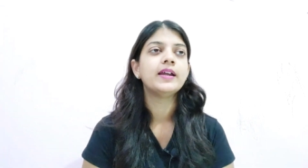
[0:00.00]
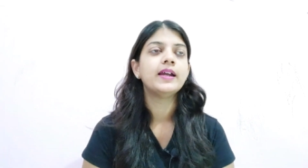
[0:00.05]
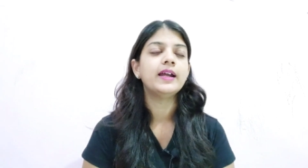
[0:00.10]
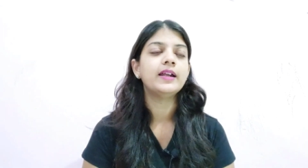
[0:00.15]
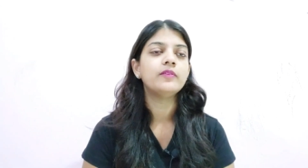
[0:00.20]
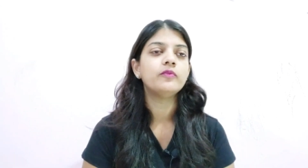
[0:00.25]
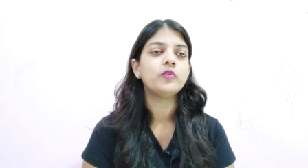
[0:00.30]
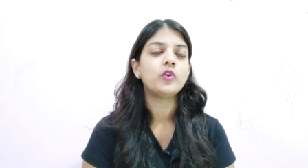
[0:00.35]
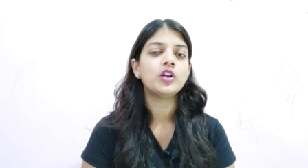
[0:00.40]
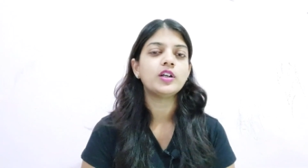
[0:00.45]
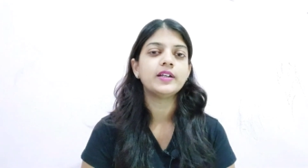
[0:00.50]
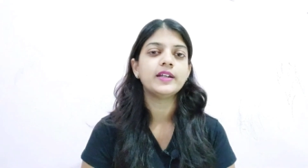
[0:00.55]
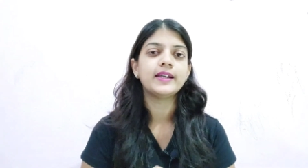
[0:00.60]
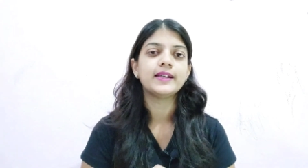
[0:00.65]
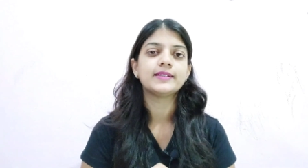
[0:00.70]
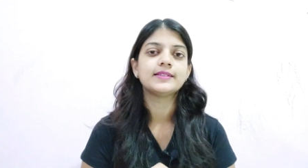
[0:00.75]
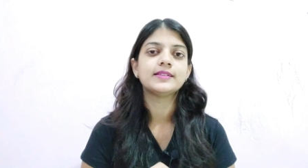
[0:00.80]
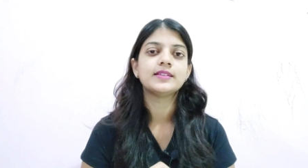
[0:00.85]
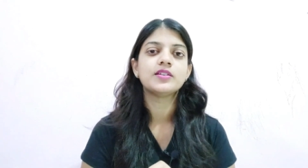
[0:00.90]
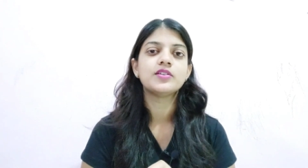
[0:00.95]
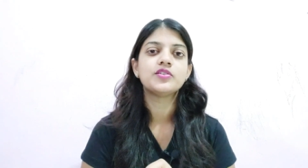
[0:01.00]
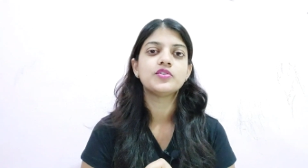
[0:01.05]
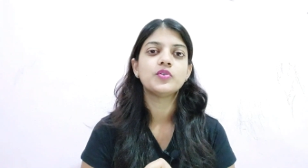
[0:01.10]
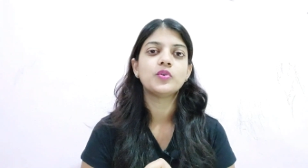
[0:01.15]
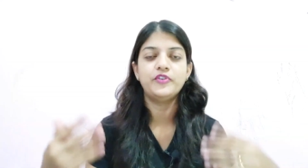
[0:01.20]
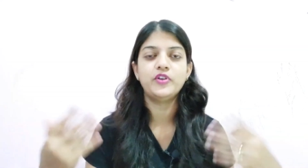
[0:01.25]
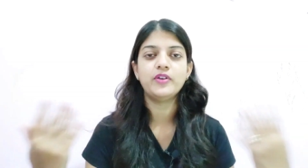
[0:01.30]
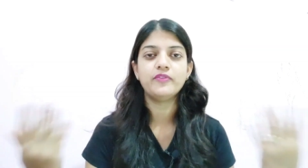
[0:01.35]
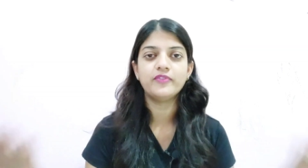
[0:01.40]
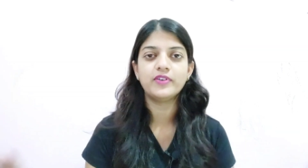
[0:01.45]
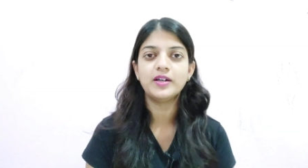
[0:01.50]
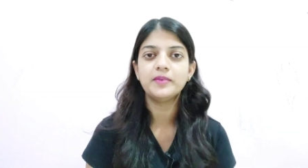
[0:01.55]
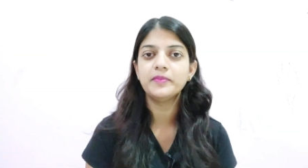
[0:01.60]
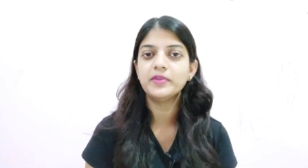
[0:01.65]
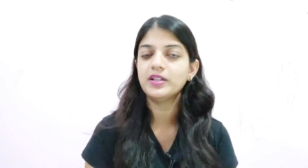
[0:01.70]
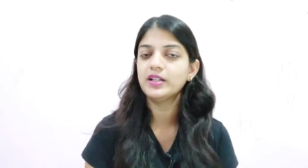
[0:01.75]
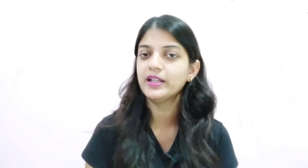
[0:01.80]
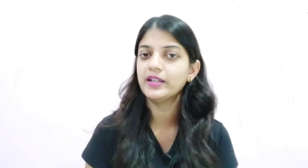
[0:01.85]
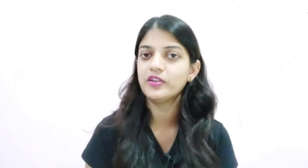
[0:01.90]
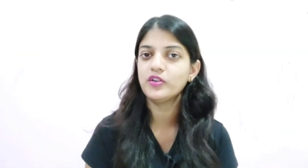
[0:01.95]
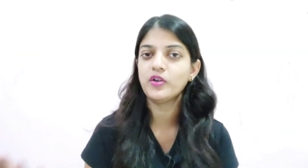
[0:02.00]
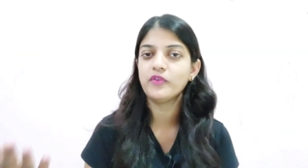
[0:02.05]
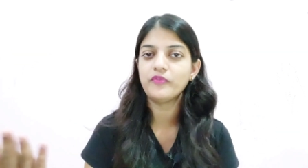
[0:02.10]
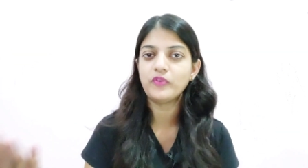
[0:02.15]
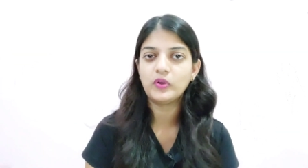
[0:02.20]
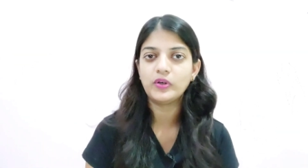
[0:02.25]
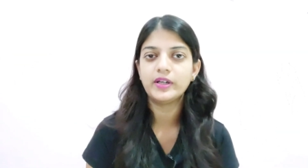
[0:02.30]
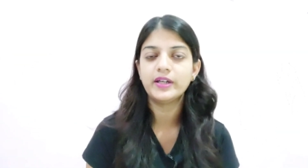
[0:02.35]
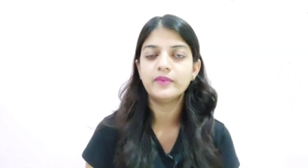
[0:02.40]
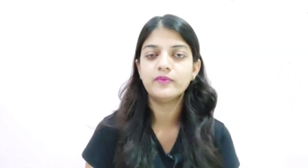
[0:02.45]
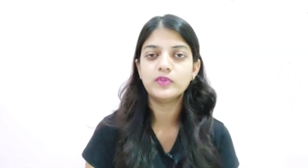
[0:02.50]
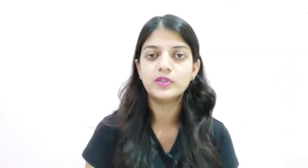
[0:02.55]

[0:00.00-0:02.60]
And what next? If you have come here, like you have already